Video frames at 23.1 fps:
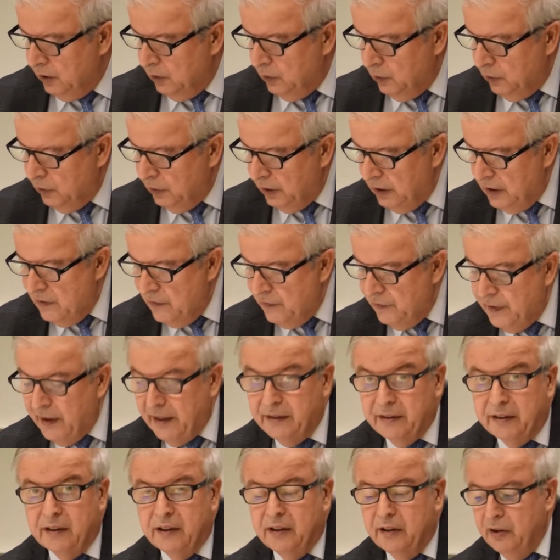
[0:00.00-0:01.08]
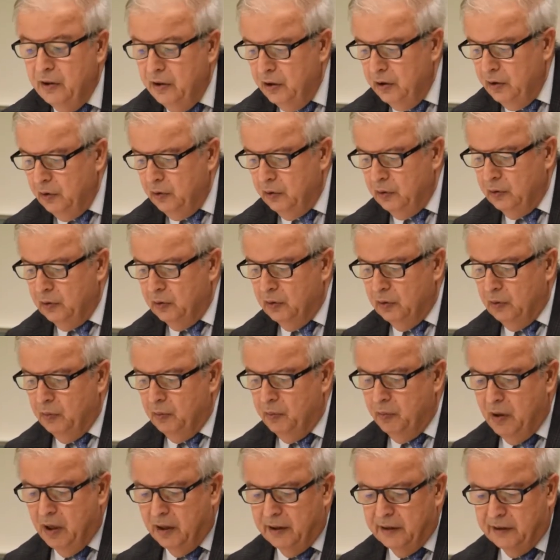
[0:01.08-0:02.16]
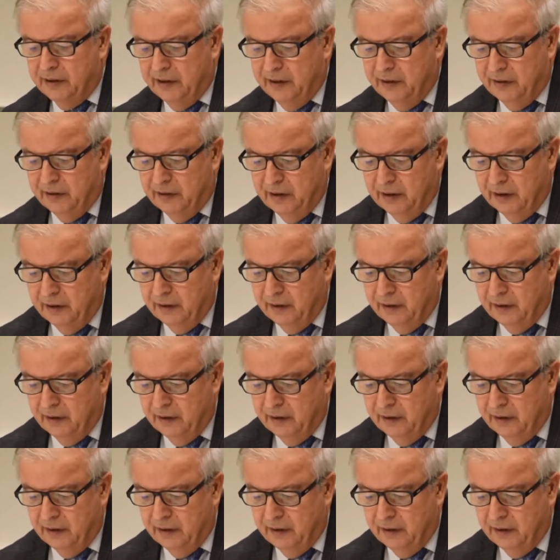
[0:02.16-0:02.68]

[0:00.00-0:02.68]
who invented a new monotheistic